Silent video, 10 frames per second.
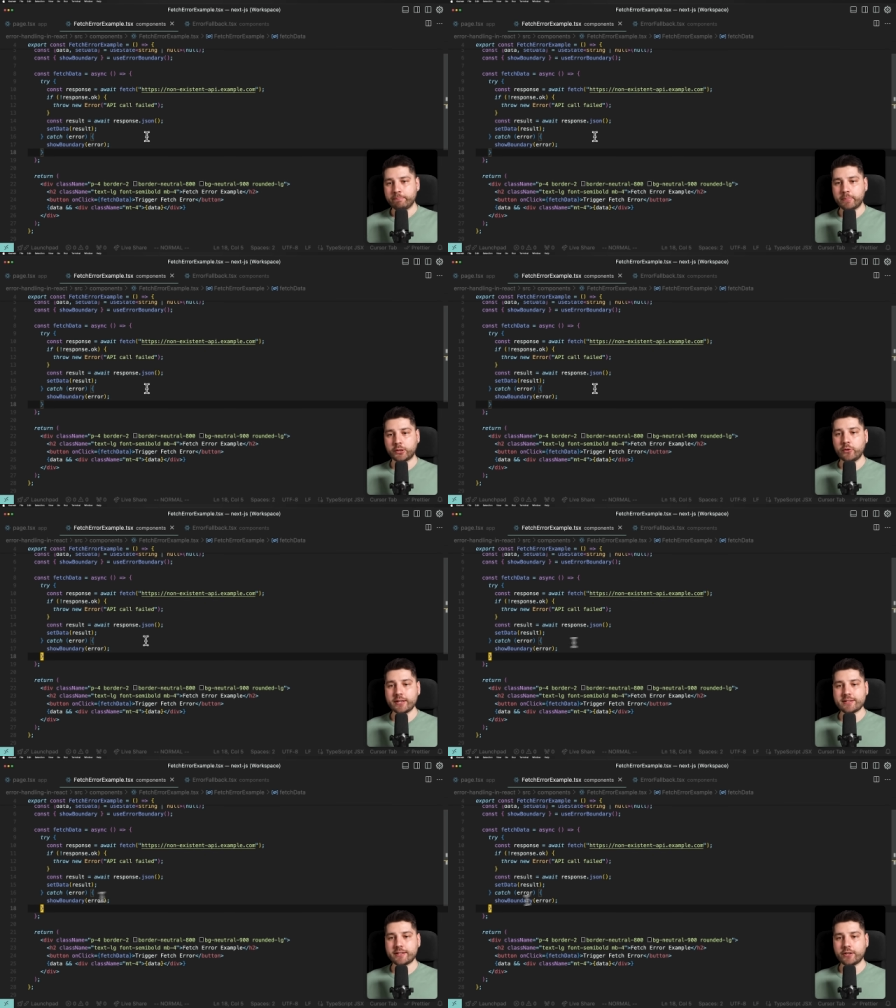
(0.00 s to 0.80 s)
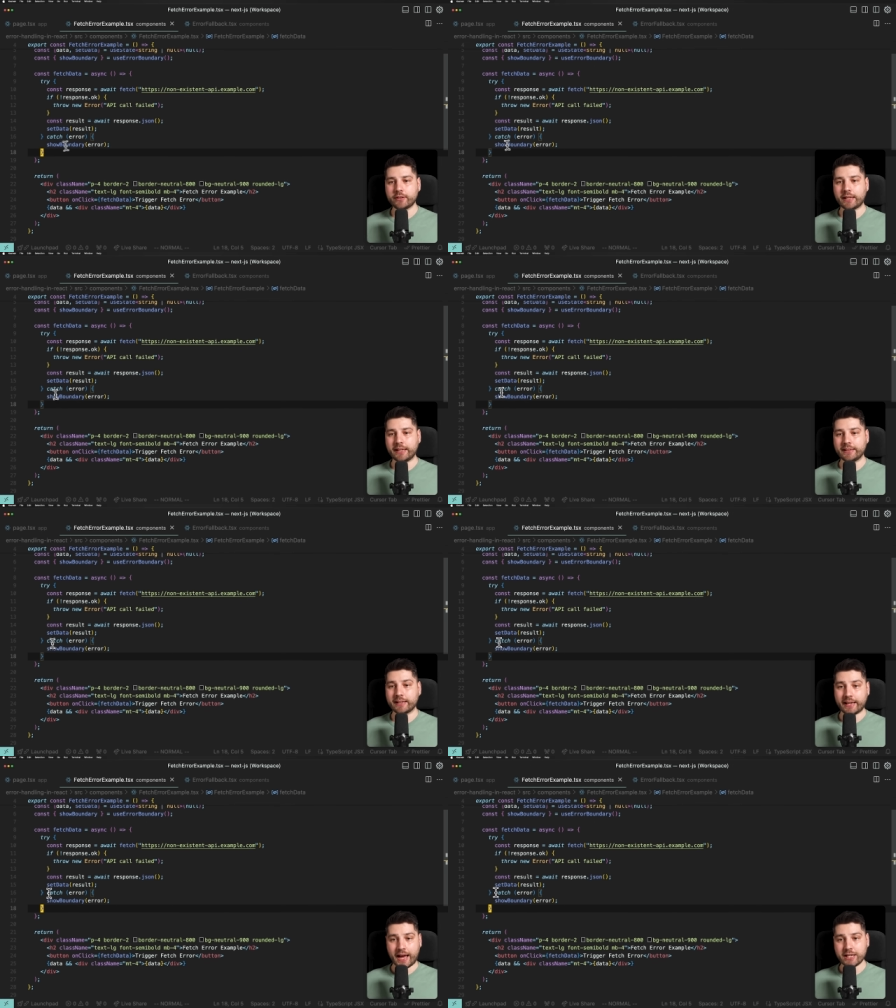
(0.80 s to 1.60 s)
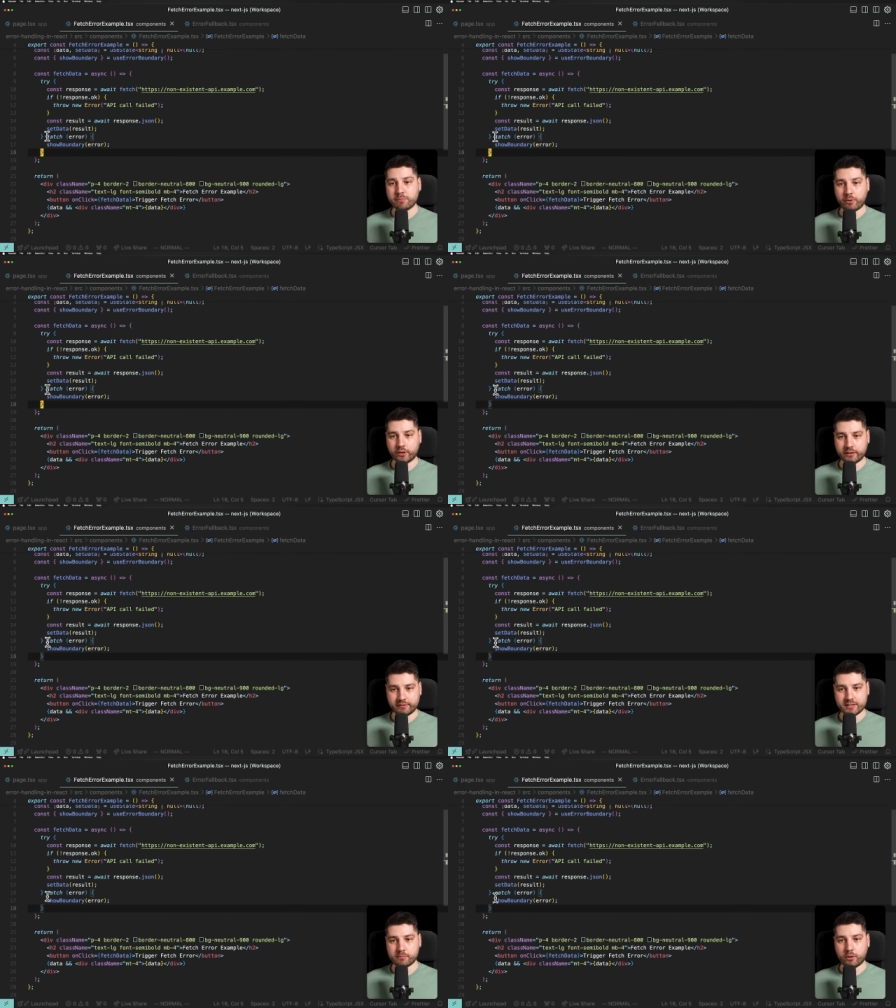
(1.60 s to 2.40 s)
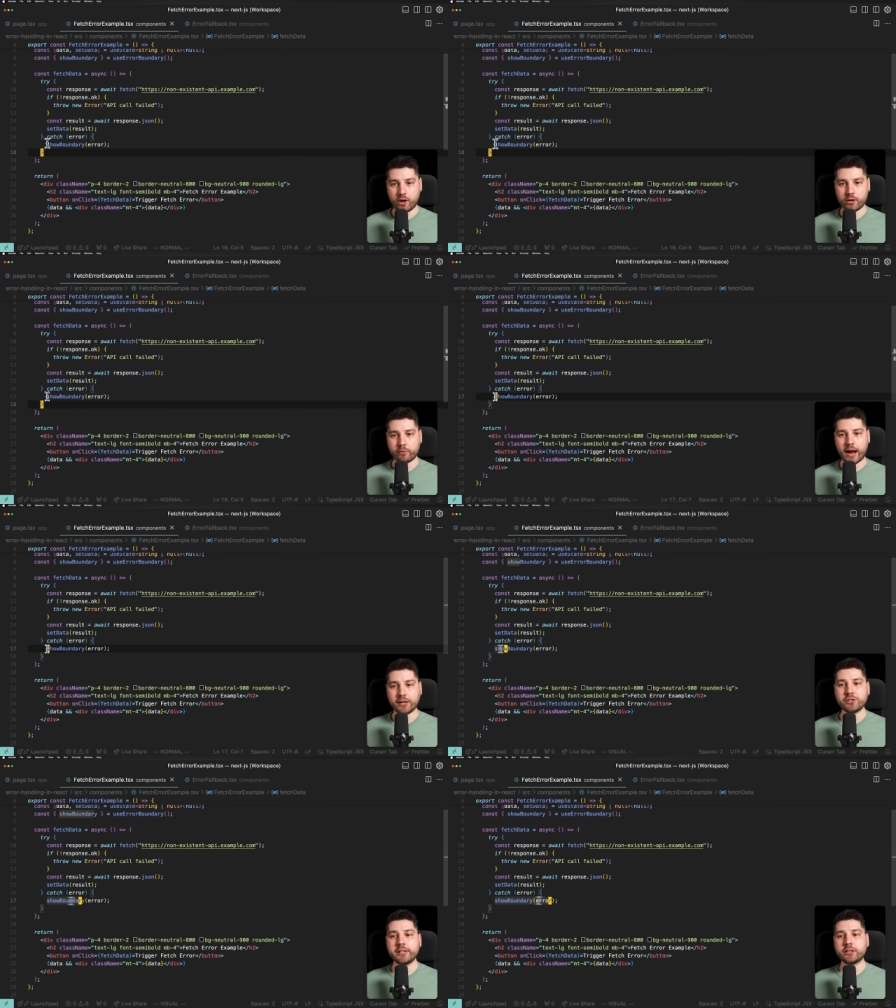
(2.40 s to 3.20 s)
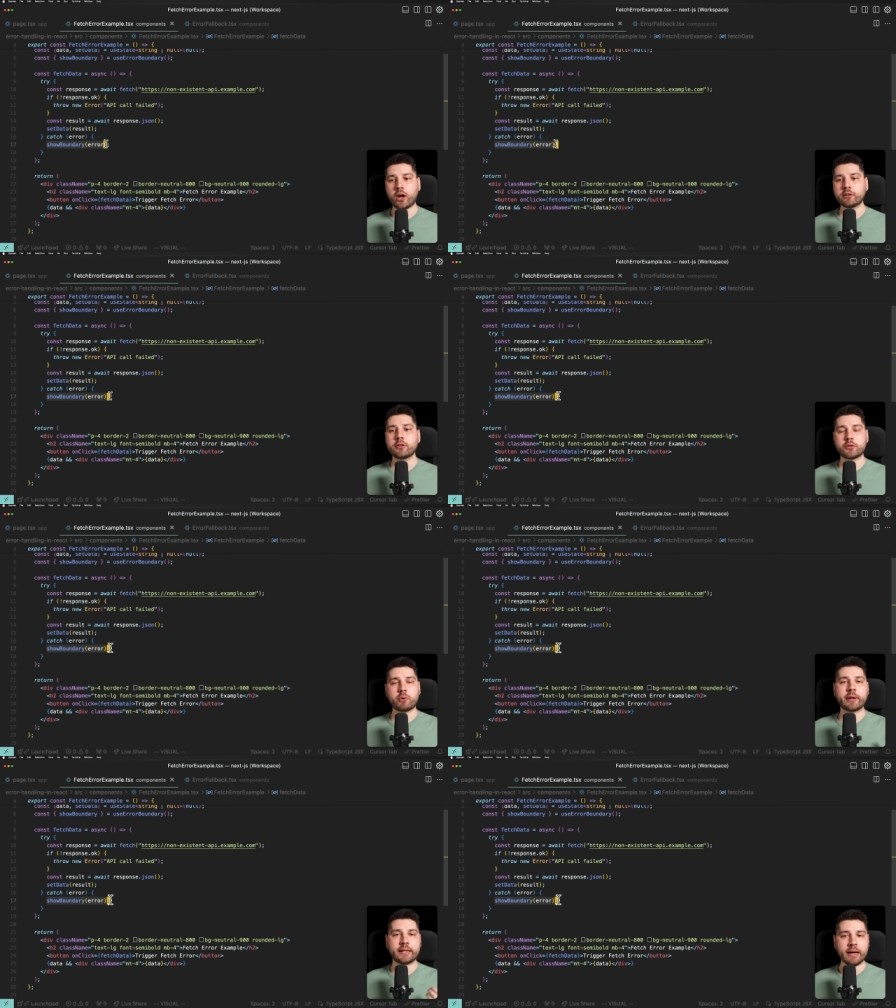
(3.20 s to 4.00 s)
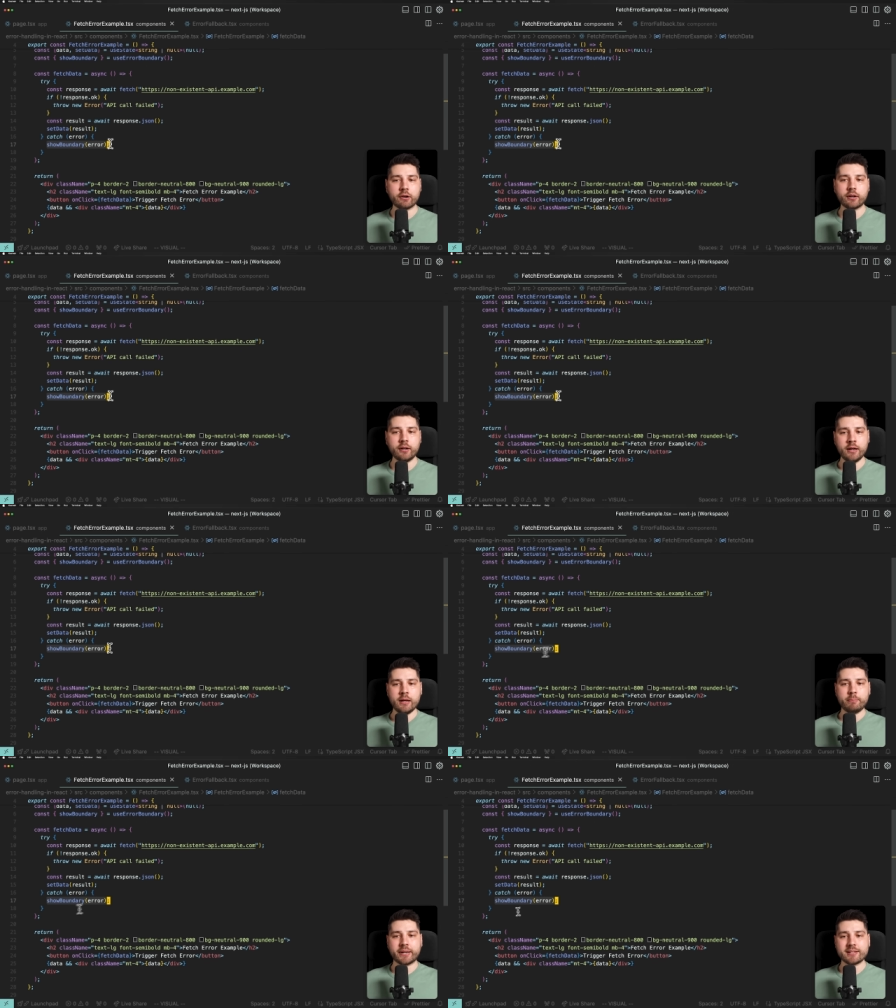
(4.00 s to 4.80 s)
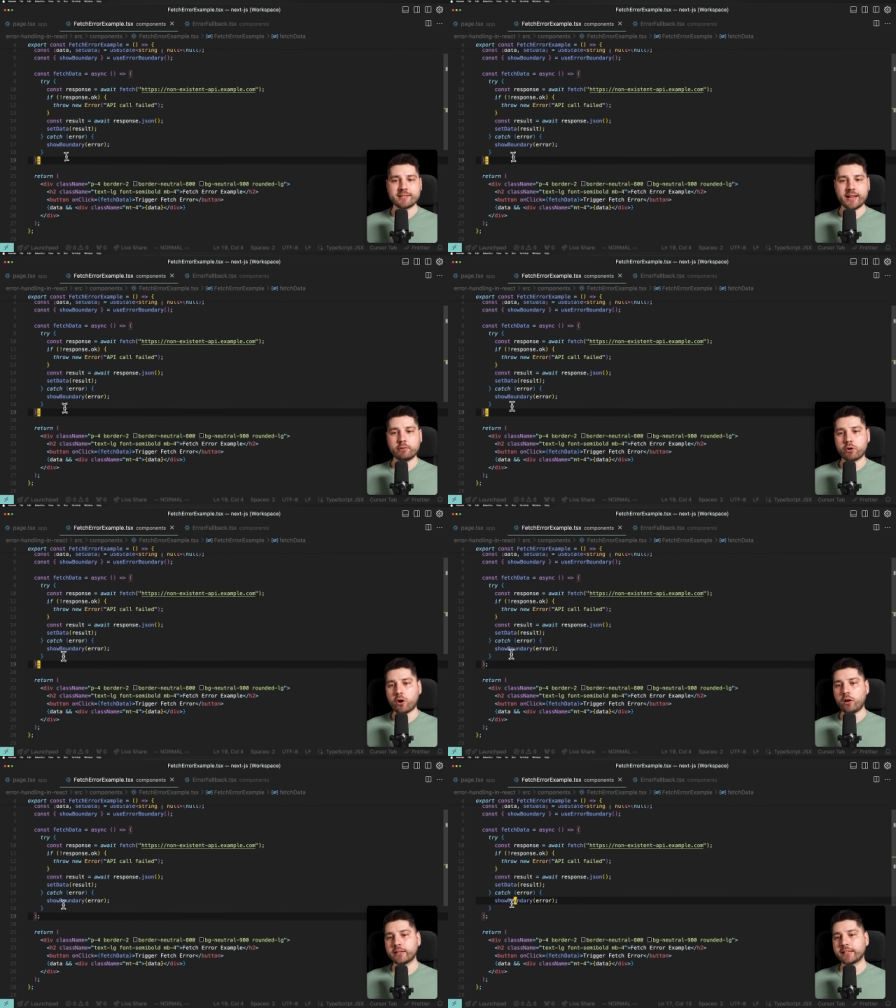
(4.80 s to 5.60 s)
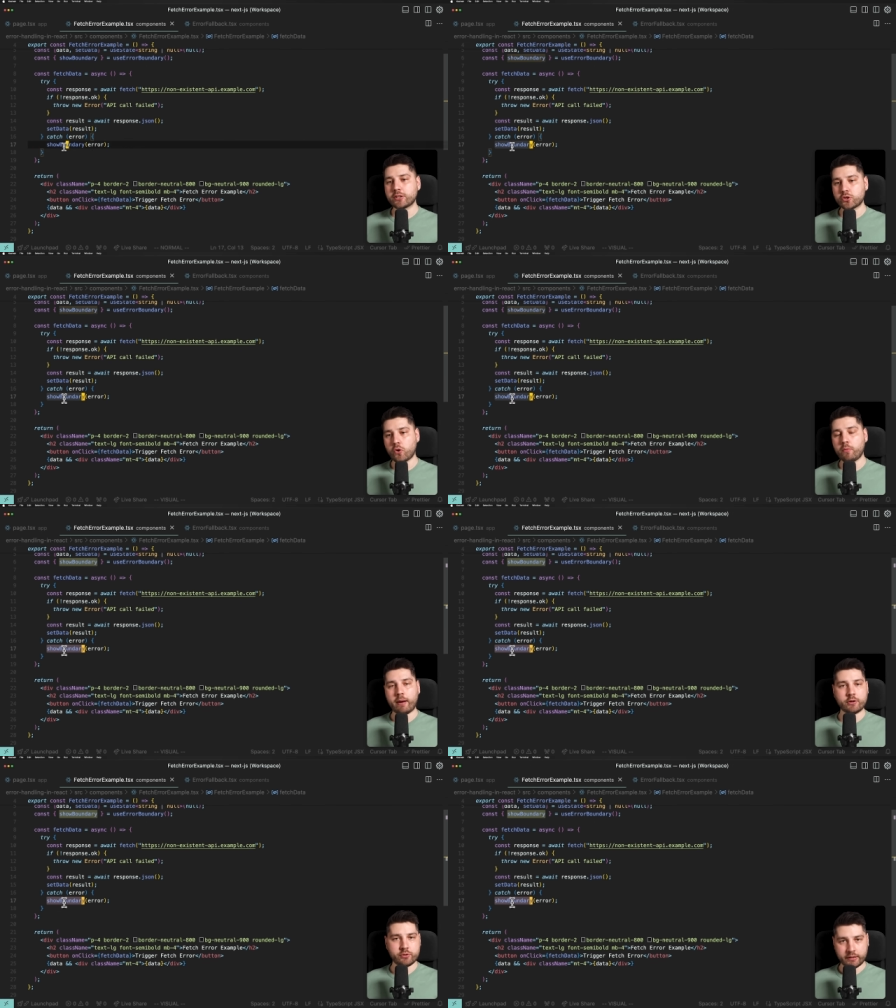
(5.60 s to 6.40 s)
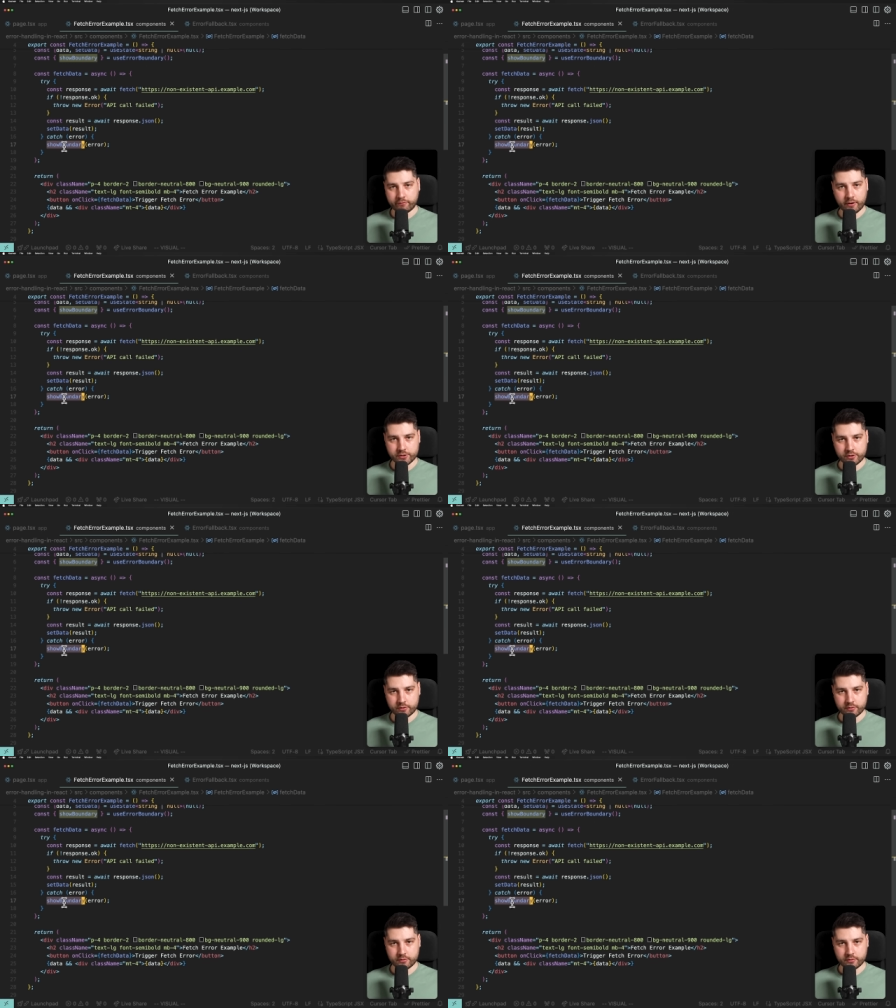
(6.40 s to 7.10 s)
But notice here that in the catch part of this block, we're actually not throwing an error, but instead we're calling this show boundary function,